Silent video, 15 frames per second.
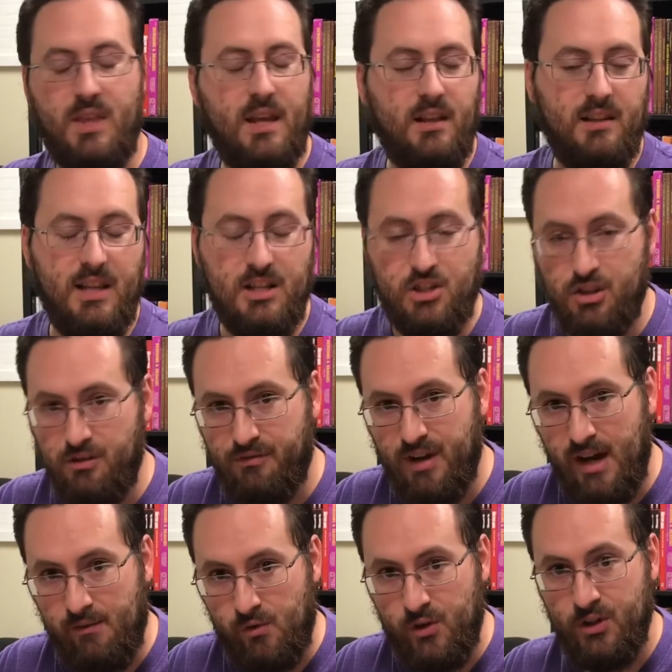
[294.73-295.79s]
Legend of the
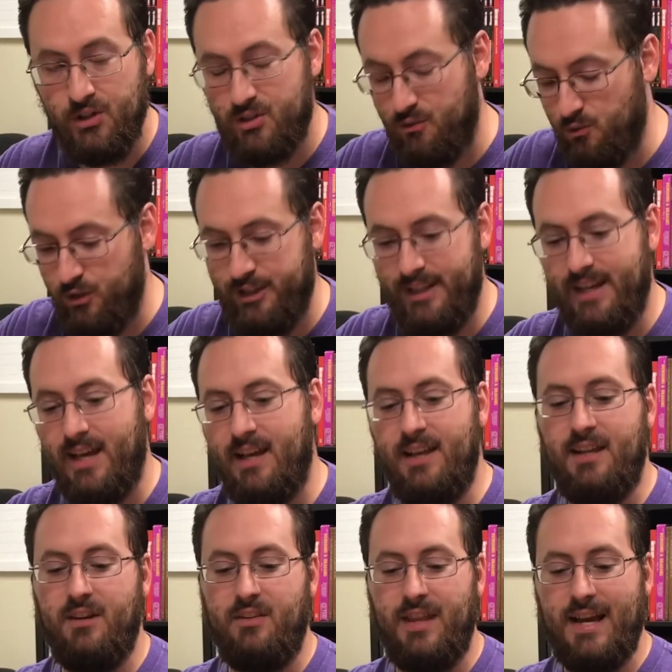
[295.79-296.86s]
Five Rings. I've really gotten
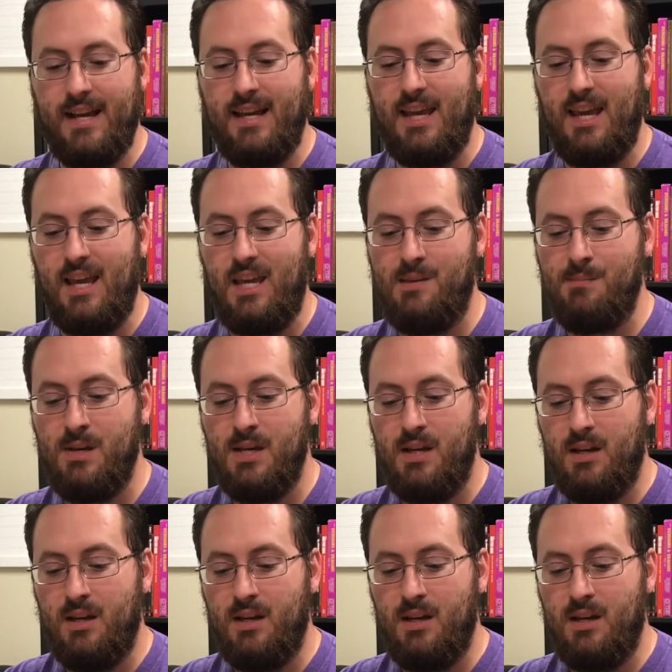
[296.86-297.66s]
in on that game.